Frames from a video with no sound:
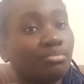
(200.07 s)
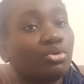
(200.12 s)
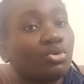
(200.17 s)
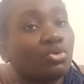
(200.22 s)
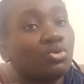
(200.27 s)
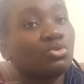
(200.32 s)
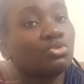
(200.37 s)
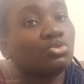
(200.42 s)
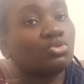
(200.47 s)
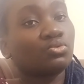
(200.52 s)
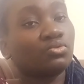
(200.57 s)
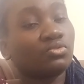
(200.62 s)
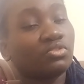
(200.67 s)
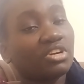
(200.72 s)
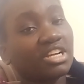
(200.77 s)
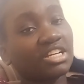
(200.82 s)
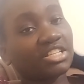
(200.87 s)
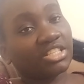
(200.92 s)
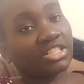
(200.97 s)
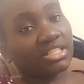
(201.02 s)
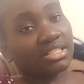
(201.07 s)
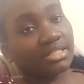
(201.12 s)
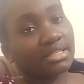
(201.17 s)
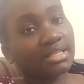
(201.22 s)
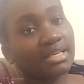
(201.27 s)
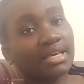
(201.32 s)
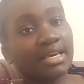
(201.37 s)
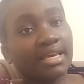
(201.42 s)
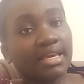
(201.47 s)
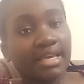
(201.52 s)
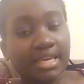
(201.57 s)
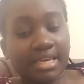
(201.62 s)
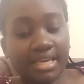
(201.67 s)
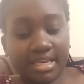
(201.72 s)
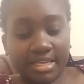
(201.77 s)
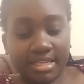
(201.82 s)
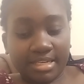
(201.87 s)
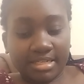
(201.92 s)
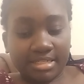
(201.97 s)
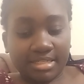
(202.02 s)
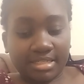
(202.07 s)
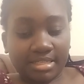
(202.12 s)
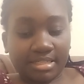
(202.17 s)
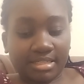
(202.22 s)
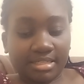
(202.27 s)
prone to fractures. And